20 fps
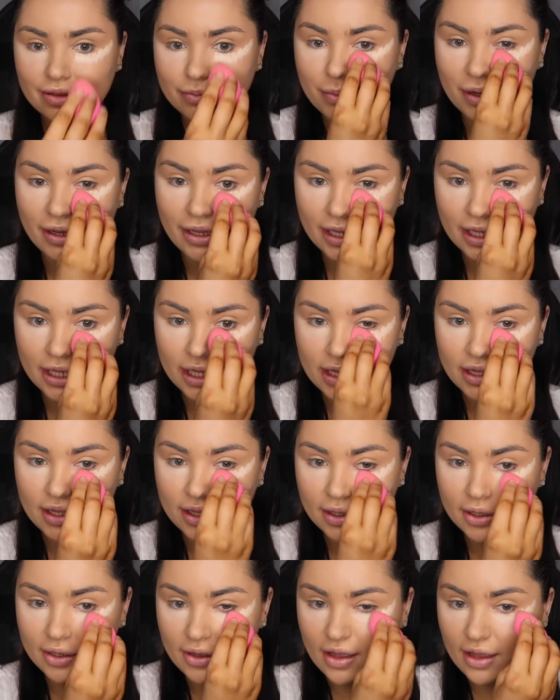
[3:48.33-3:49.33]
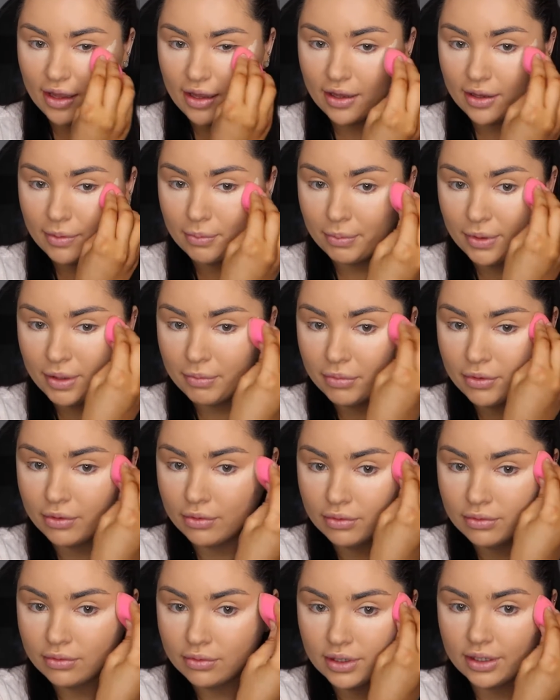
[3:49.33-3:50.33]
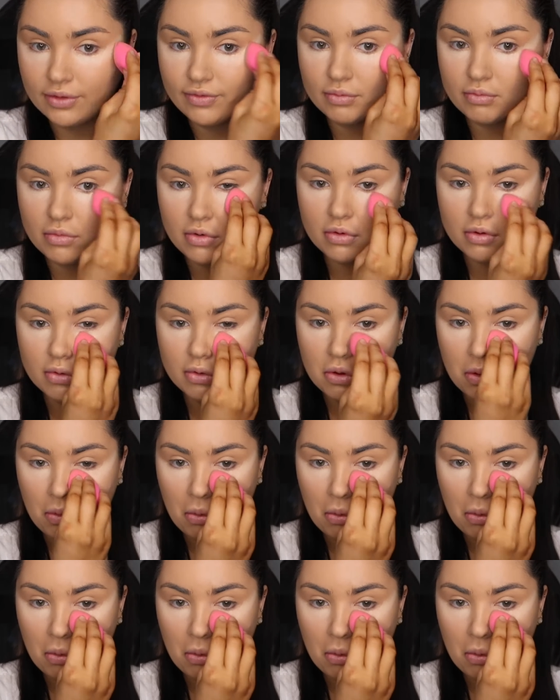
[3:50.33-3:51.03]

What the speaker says: my pimple even more.